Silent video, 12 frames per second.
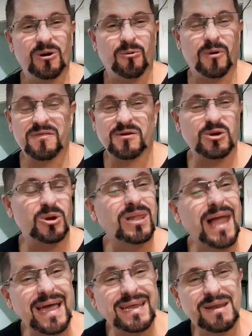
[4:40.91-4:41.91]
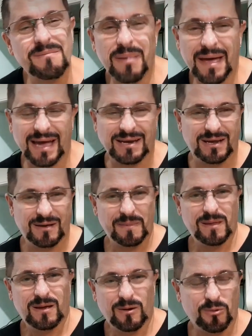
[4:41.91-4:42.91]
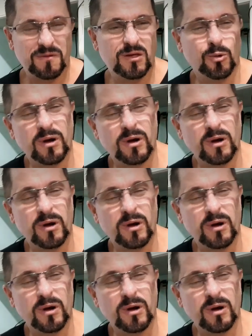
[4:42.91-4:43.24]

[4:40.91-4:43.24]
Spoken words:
whether you're lying in bed with the